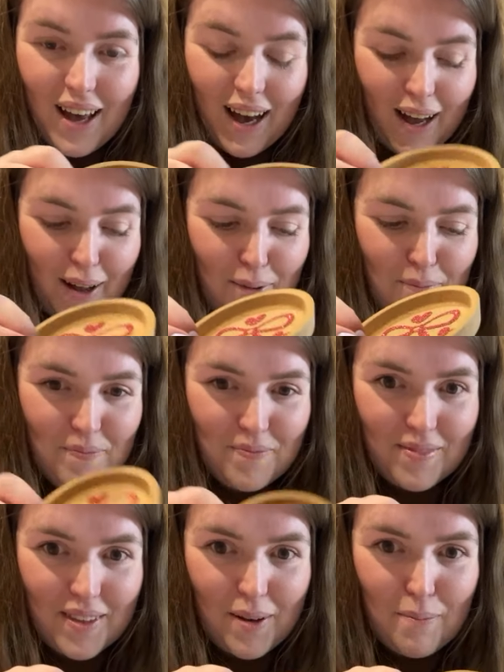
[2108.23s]

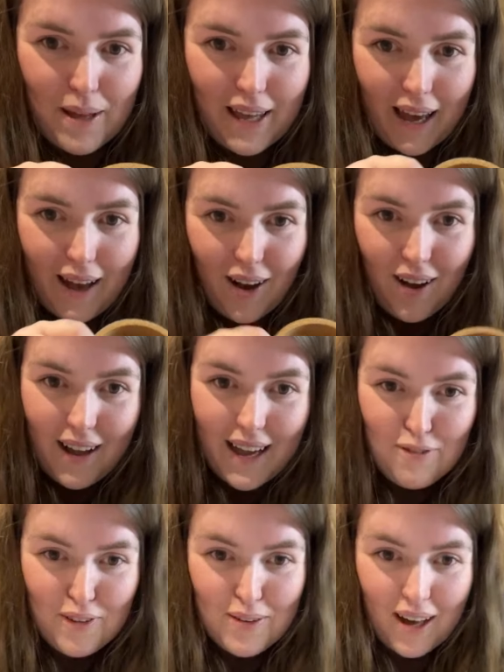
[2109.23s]
But yeah, I
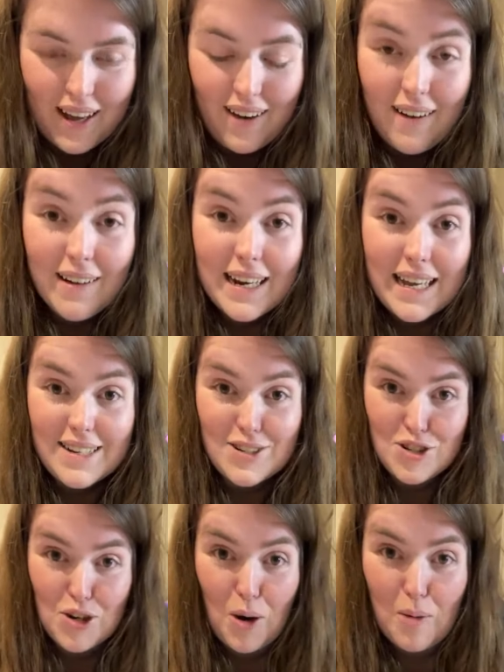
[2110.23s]
feel like I need a
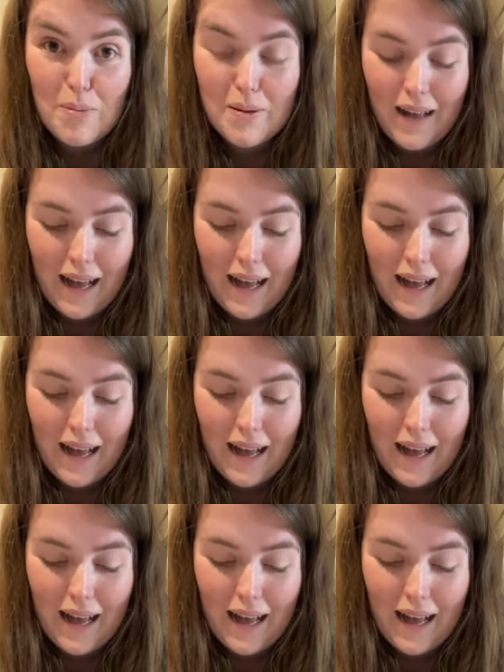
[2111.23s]
job